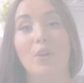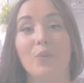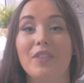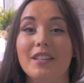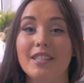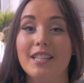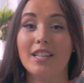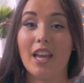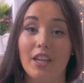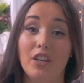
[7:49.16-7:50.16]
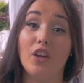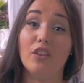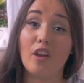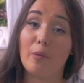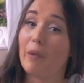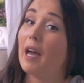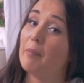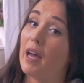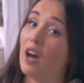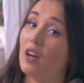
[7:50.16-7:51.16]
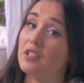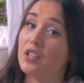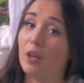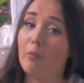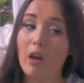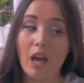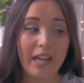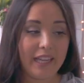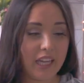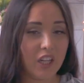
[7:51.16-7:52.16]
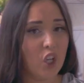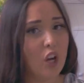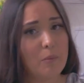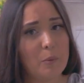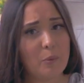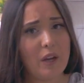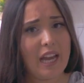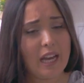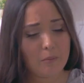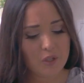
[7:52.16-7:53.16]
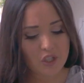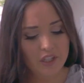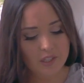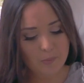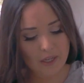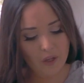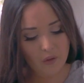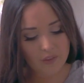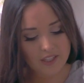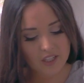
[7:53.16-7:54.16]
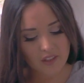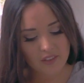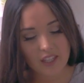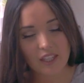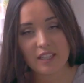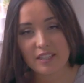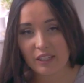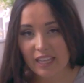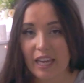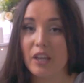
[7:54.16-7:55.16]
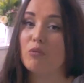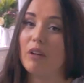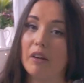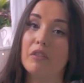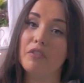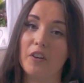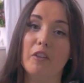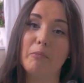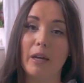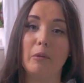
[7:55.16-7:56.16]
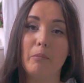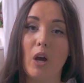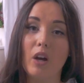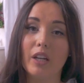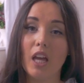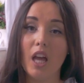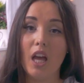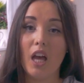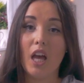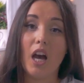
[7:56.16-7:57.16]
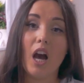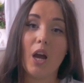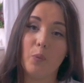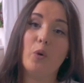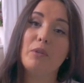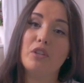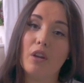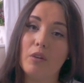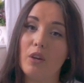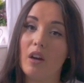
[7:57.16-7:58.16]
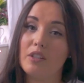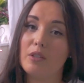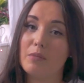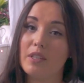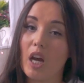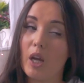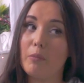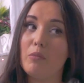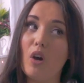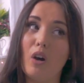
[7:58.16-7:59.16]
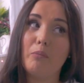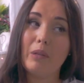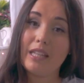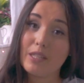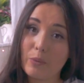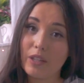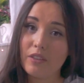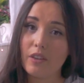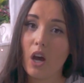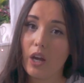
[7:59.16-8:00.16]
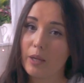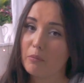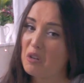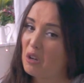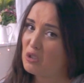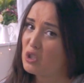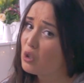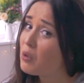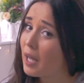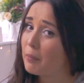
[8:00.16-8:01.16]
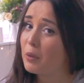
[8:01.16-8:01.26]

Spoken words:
So this is another Pat Pat item. Again, I can't remember how much I spent on this. I think it's again around the £5 mark. I will be showing you items that I am not pleased with. I am not too